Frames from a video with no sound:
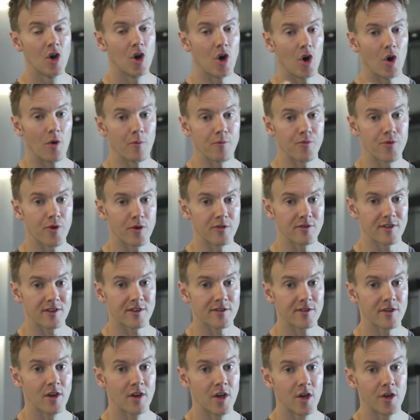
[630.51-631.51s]
on
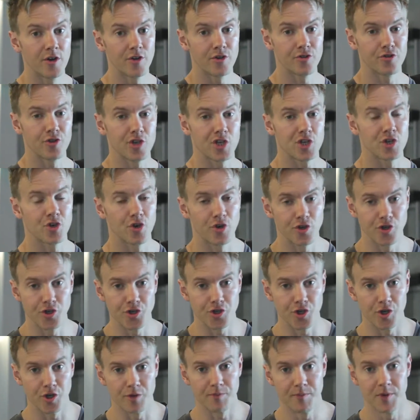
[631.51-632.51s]
Process Nutrition on
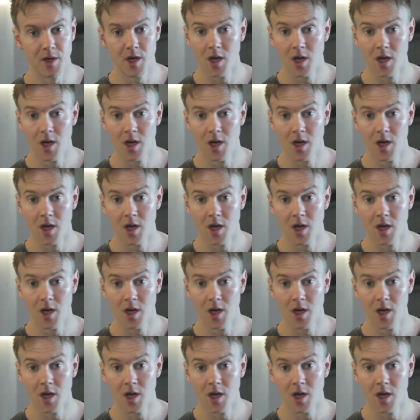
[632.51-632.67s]
YouTube.